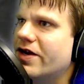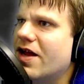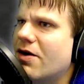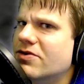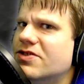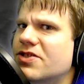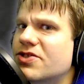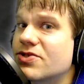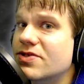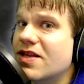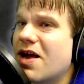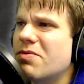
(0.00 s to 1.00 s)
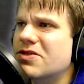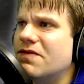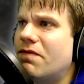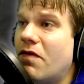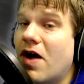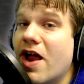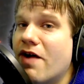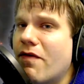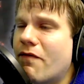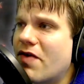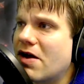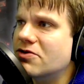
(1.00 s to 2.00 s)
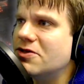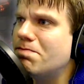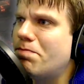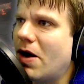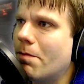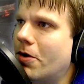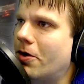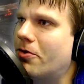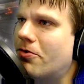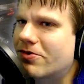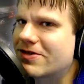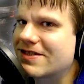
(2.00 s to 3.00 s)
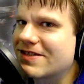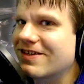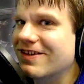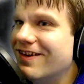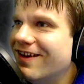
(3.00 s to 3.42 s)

And that was the fight of 1,000 butt pokes.